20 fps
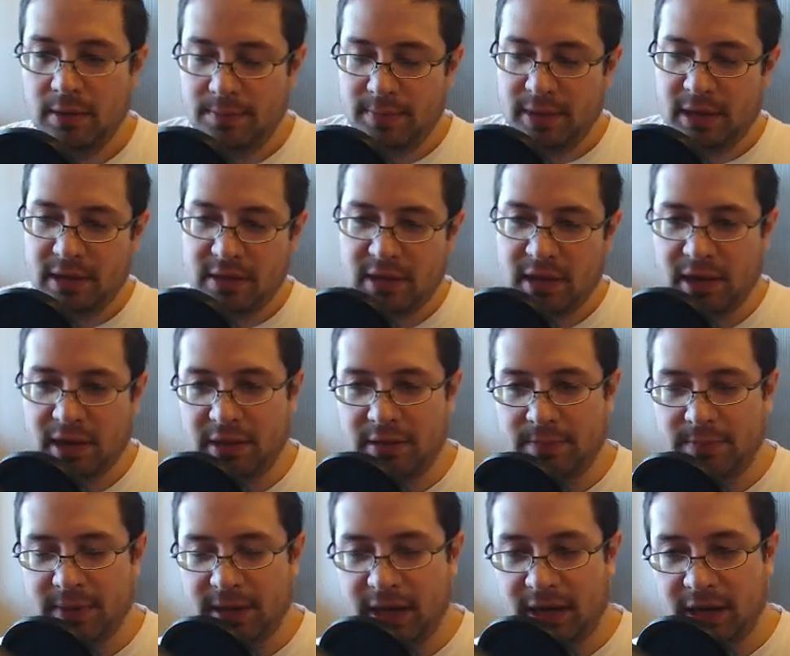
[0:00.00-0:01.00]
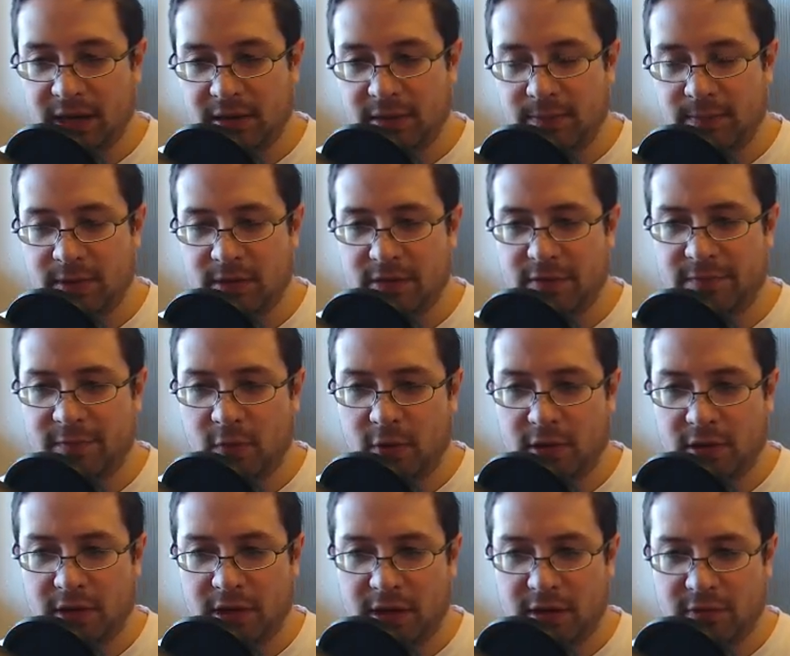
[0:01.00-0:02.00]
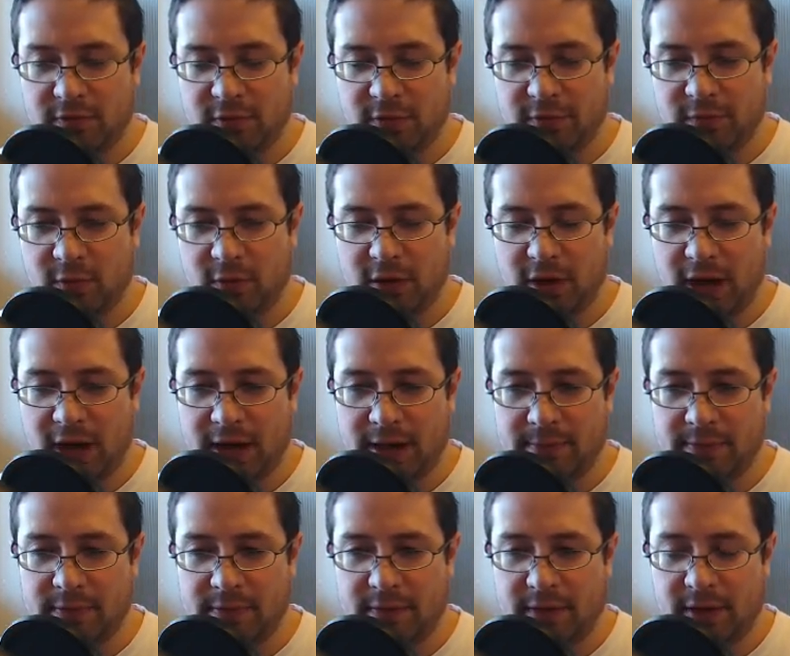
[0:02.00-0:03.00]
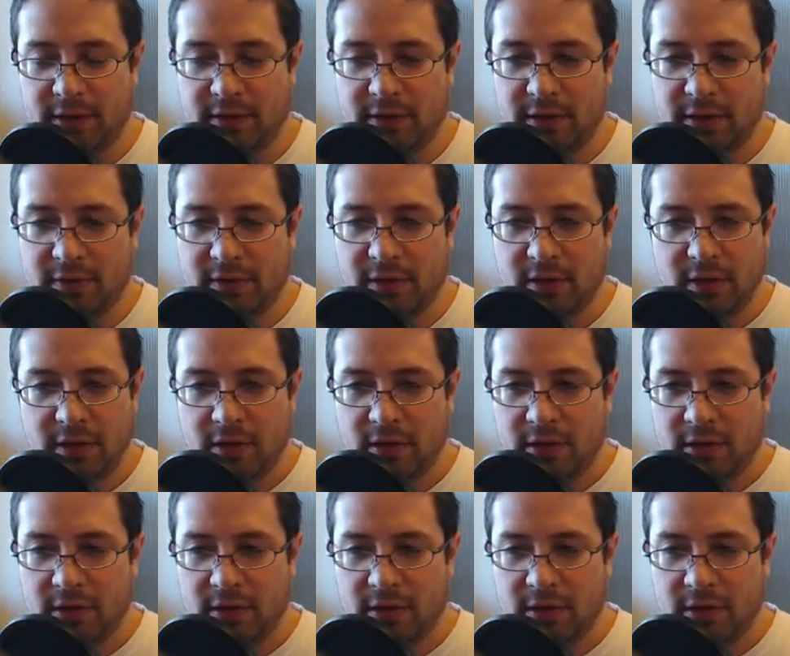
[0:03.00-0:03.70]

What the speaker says: because like in the beginning you missed a fork like 3 or 4 times, and then